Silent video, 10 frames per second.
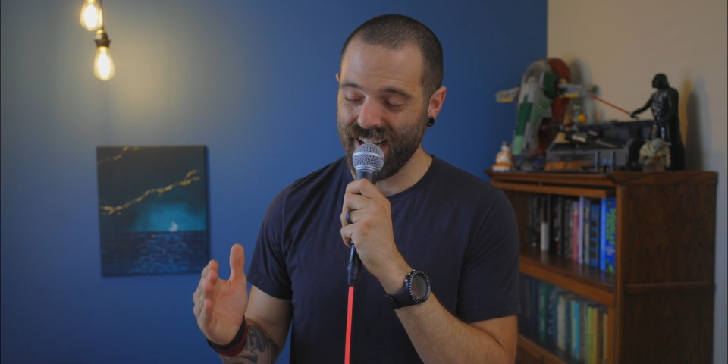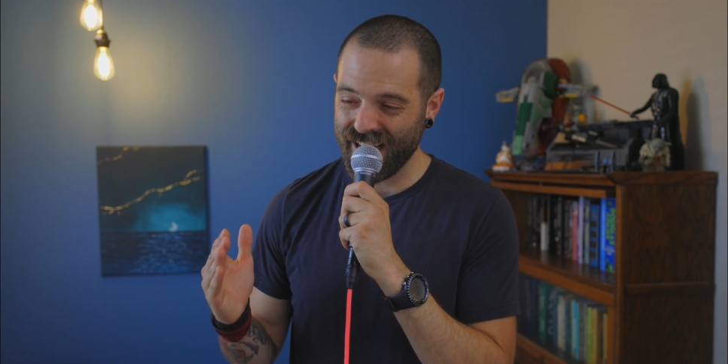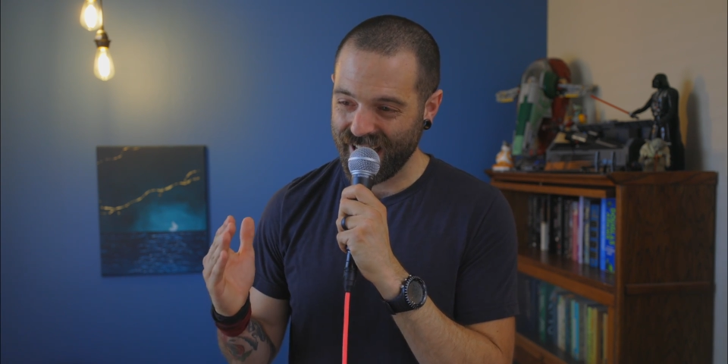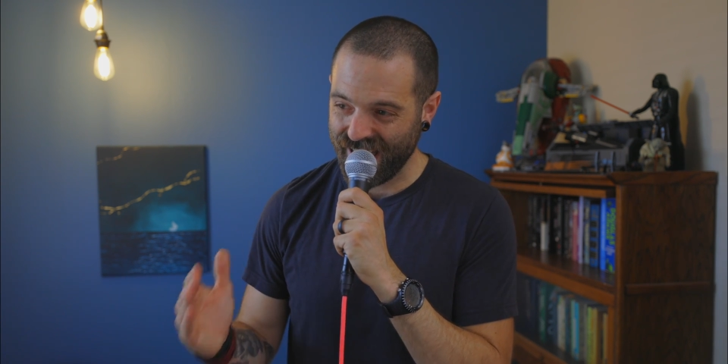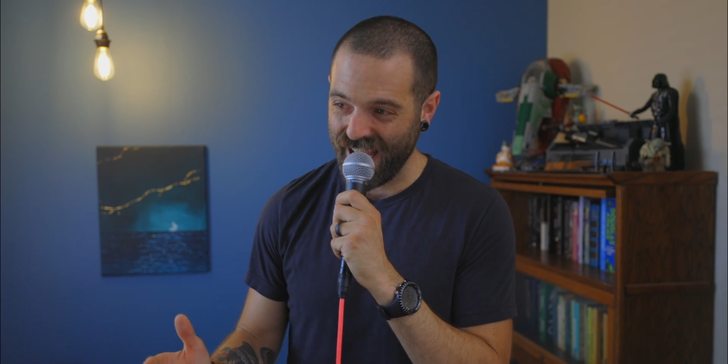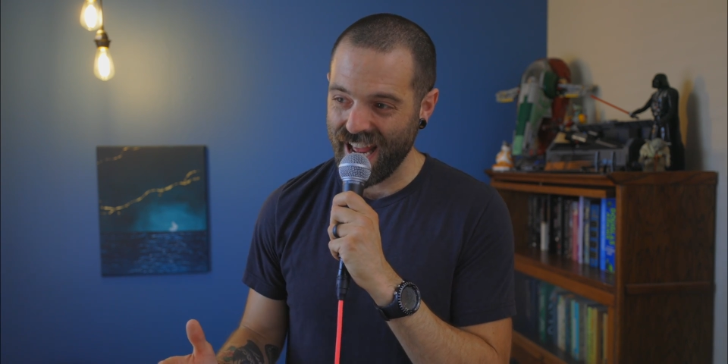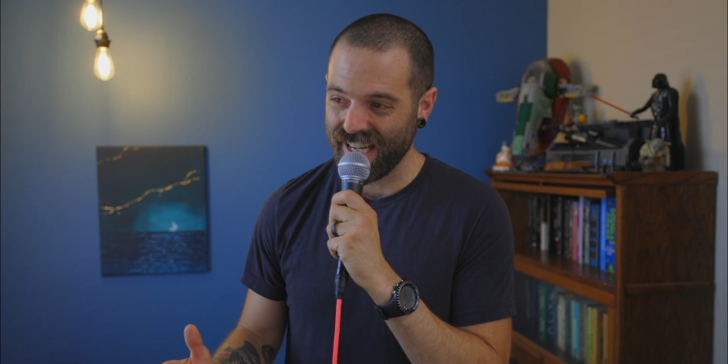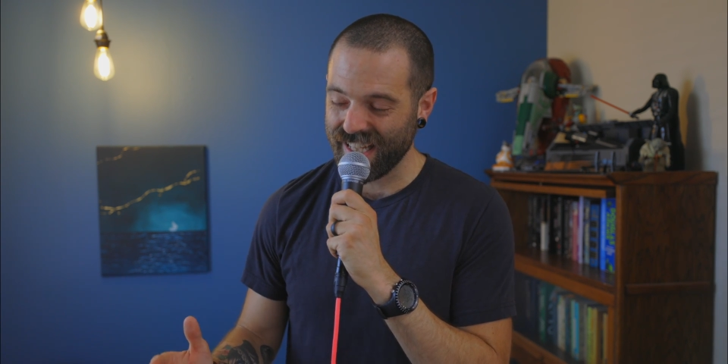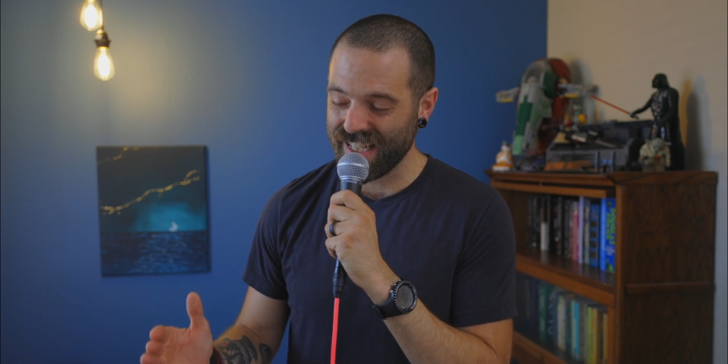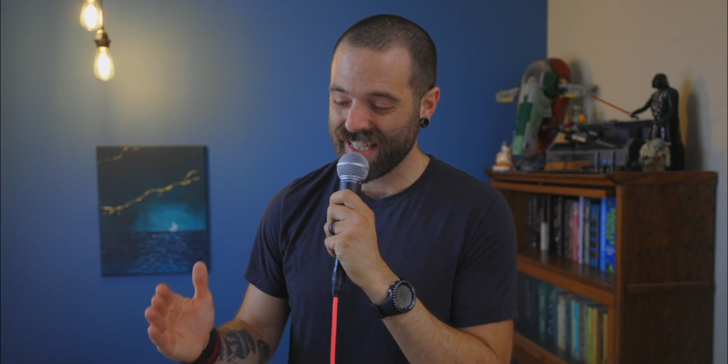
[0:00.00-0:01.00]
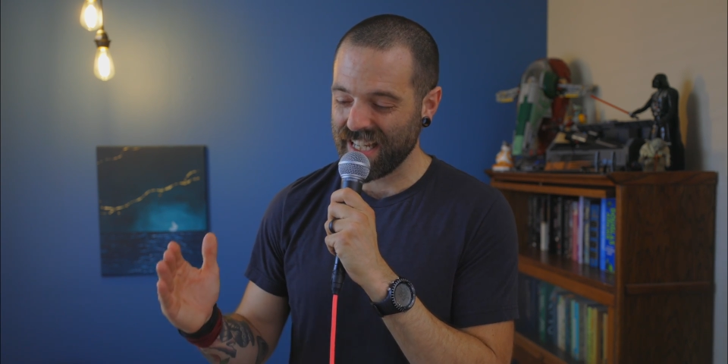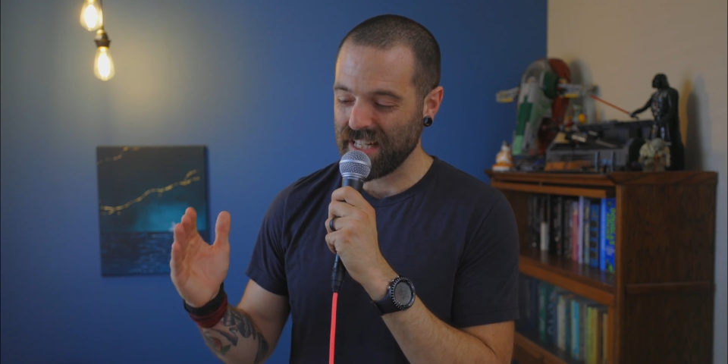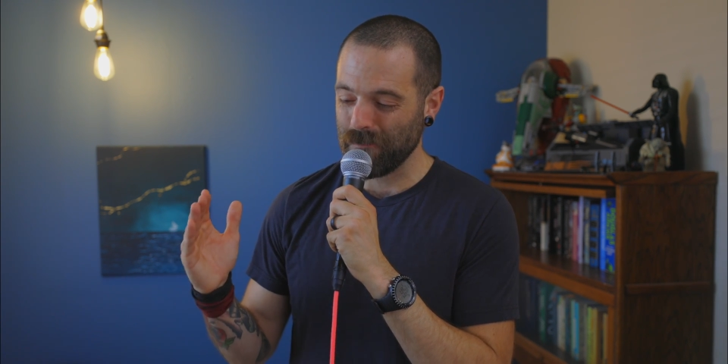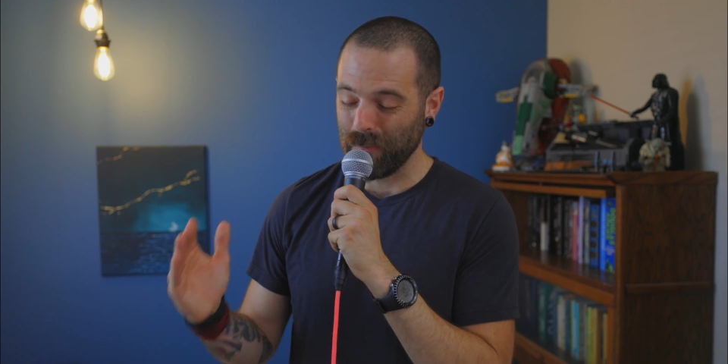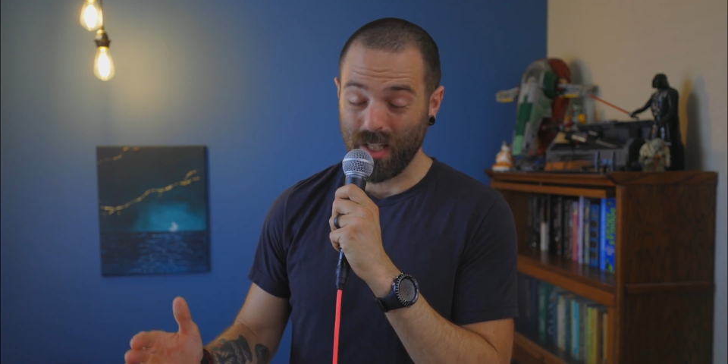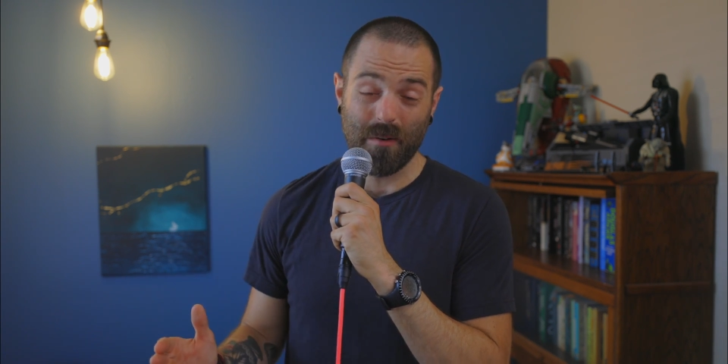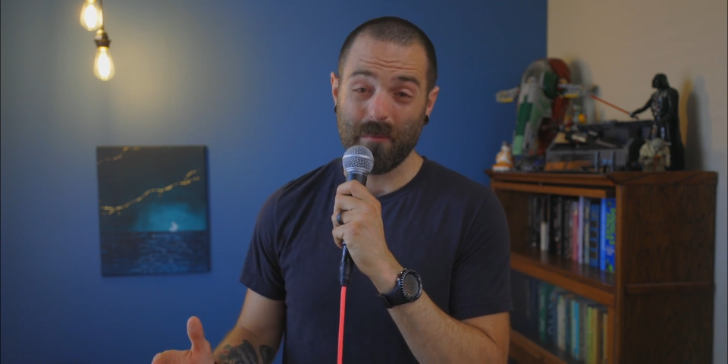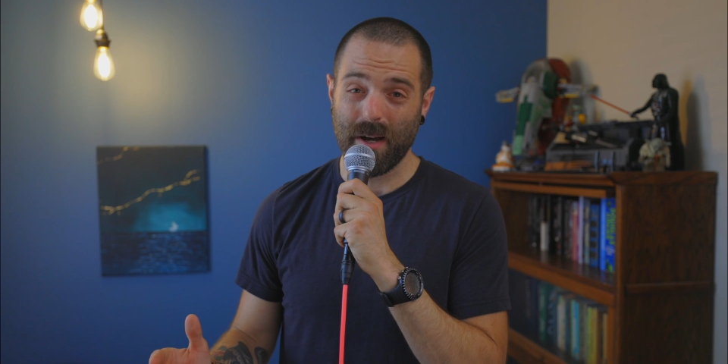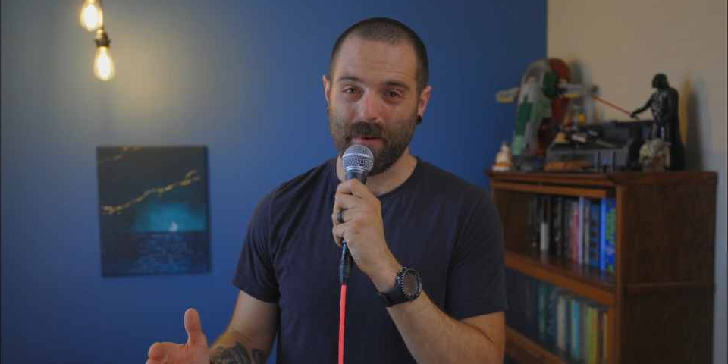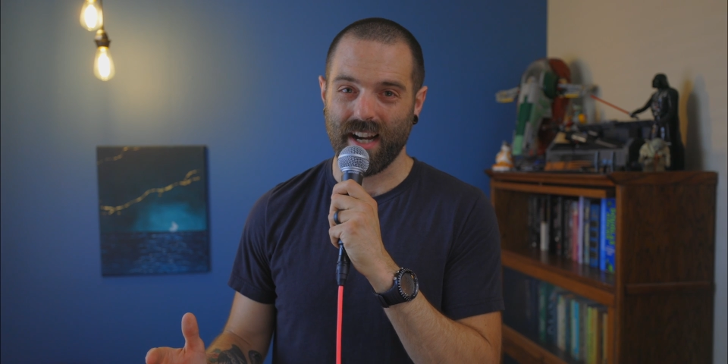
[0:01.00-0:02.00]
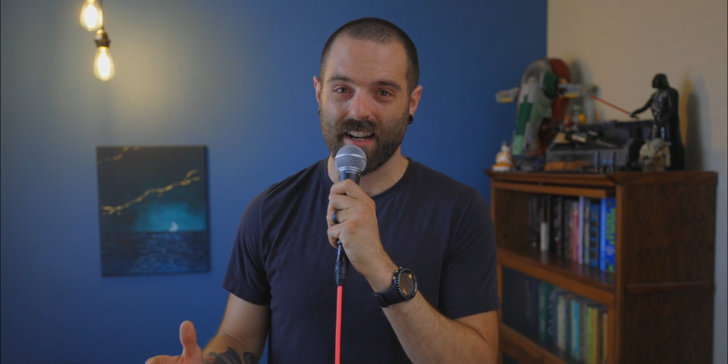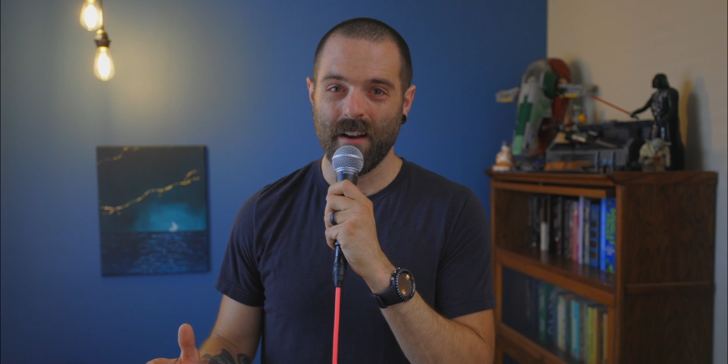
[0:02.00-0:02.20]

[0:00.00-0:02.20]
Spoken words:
again, this thing is blowing my mind.